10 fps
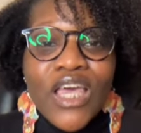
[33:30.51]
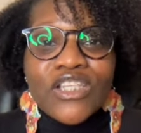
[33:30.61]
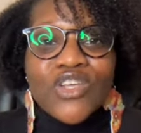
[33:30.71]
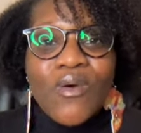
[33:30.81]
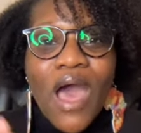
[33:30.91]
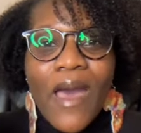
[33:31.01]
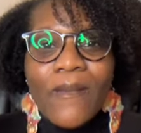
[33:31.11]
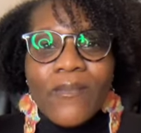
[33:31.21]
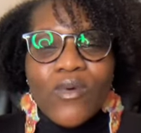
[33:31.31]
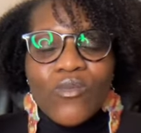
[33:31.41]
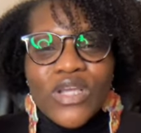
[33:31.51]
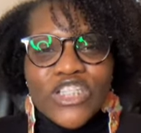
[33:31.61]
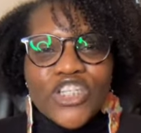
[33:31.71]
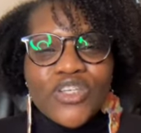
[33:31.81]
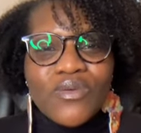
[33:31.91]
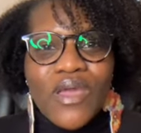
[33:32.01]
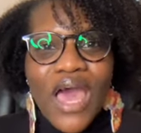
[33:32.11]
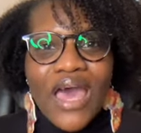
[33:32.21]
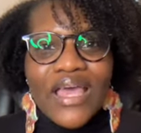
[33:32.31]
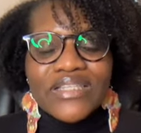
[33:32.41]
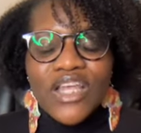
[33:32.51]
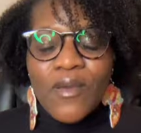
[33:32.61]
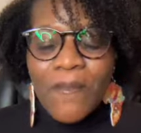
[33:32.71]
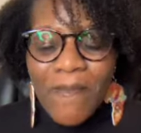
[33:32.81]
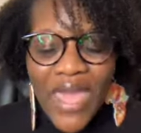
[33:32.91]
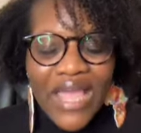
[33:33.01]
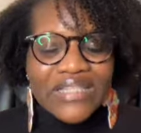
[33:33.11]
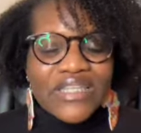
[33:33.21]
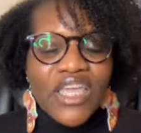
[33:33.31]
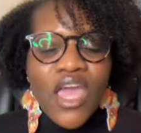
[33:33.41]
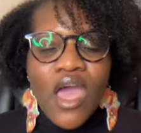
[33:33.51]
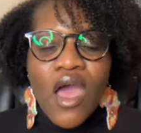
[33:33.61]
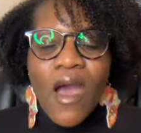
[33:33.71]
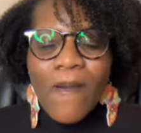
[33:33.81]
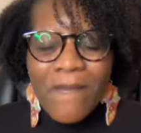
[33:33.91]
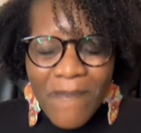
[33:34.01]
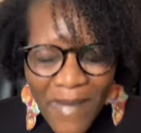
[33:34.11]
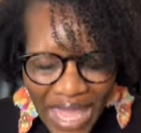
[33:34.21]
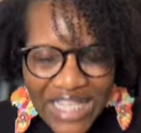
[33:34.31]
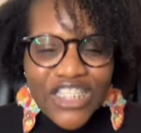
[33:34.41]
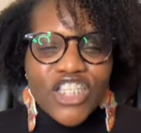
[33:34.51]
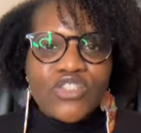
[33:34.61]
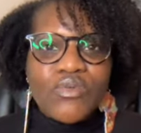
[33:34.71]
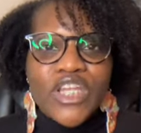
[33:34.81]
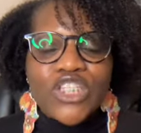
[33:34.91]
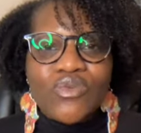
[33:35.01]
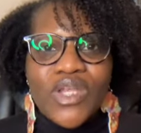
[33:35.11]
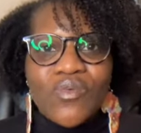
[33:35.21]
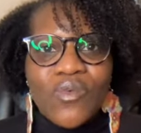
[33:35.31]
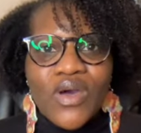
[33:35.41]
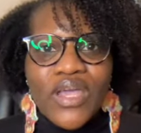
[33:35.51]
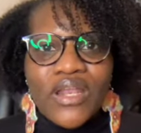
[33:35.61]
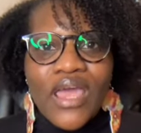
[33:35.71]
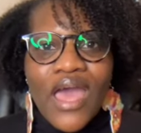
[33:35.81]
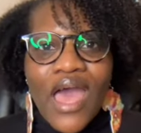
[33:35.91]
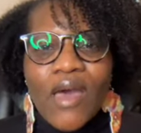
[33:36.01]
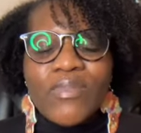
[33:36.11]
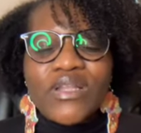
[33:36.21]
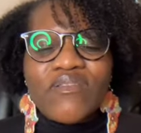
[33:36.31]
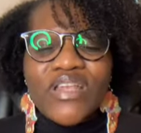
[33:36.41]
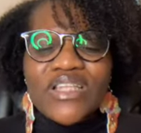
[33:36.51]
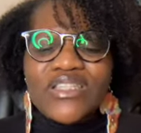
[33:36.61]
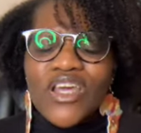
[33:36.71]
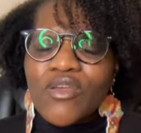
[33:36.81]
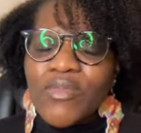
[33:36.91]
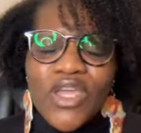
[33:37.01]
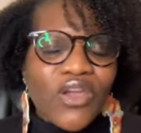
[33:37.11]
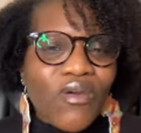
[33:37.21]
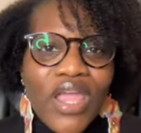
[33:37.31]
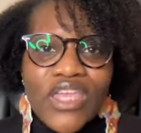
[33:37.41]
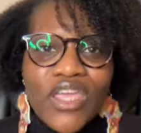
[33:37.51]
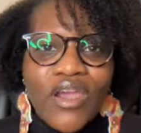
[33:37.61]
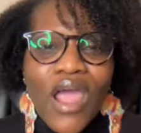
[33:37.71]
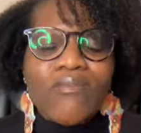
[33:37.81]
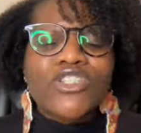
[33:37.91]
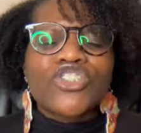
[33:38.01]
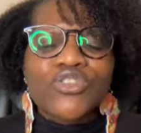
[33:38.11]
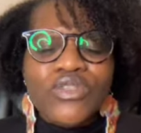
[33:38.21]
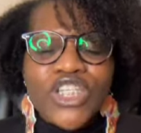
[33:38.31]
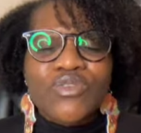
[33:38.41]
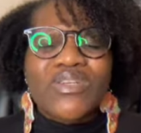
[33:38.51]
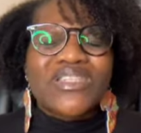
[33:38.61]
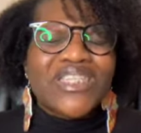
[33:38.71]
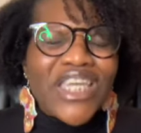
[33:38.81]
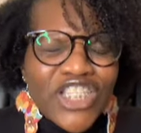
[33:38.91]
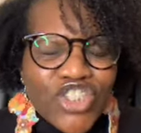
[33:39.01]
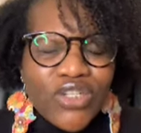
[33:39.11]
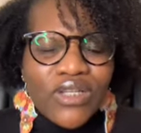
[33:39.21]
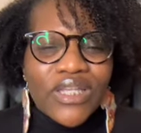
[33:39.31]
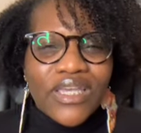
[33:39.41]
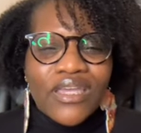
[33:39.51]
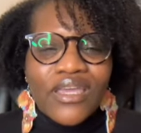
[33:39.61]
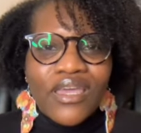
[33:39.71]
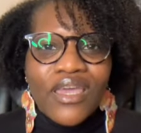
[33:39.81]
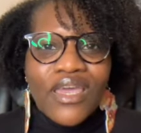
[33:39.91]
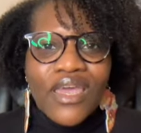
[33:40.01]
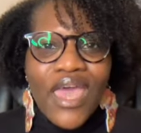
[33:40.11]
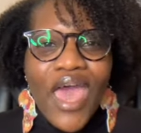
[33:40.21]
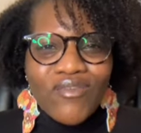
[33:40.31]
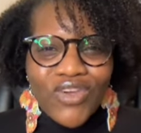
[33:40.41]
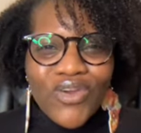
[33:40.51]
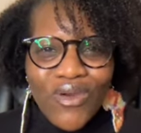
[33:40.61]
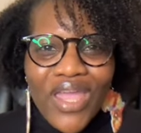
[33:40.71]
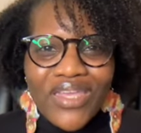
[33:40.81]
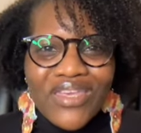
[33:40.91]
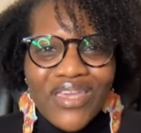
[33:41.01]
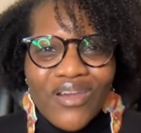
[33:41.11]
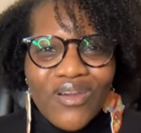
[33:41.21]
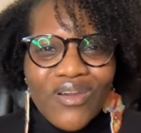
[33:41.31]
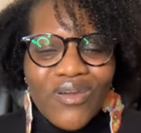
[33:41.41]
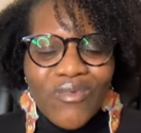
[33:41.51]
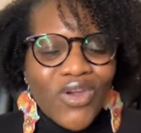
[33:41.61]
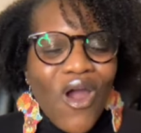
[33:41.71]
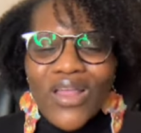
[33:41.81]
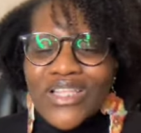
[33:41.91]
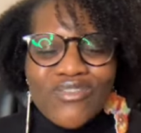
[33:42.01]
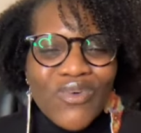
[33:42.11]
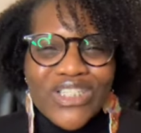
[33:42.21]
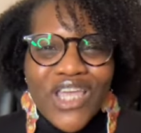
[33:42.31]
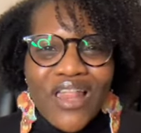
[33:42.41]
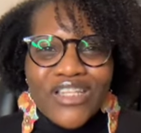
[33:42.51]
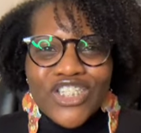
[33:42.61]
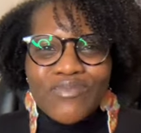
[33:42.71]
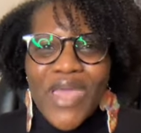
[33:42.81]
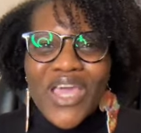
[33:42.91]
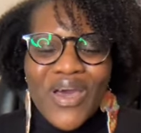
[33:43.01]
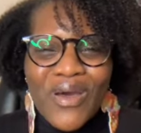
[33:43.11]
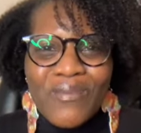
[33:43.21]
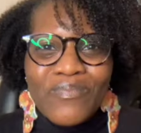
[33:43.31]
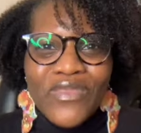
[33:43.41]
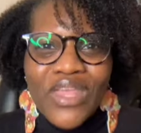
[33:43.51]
So I'm wishing you guys an amazing, amazing 2021. I believe that it's going to be a great year. I'm choosing to intentionally have a great year, regardless of what challenges may come.